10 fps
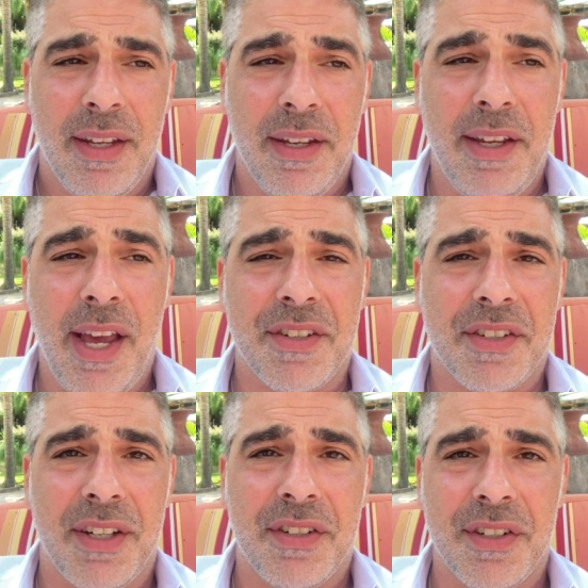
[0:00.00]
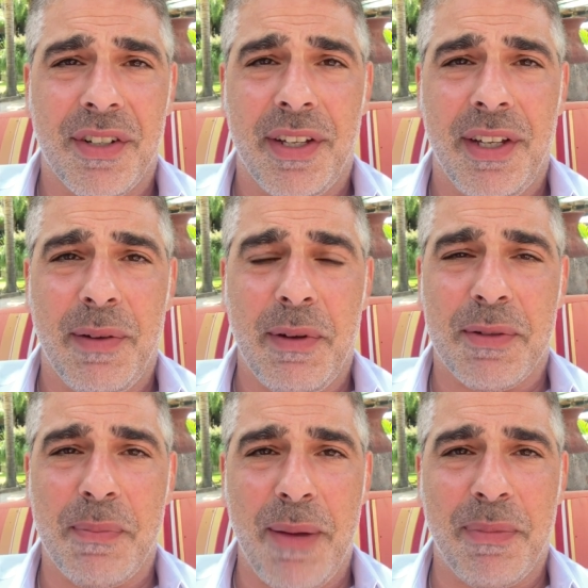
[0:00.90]
yes, I certainly,
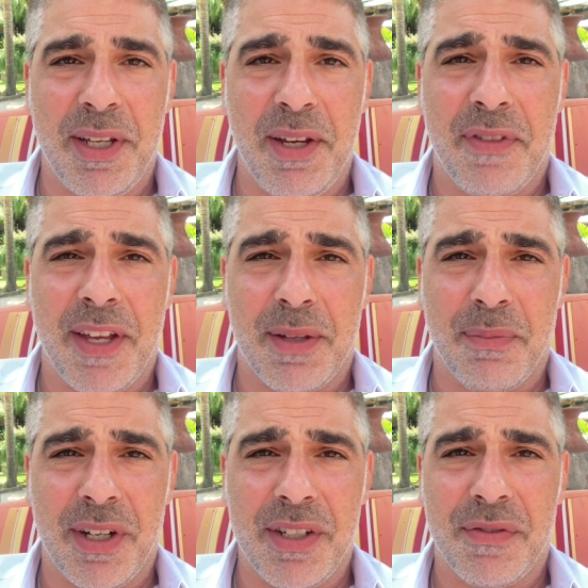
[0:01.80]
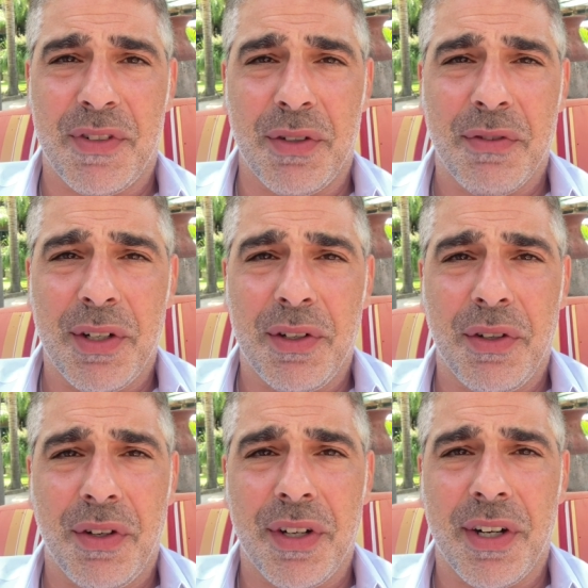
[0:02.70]
it's my belief that the price of silver and gold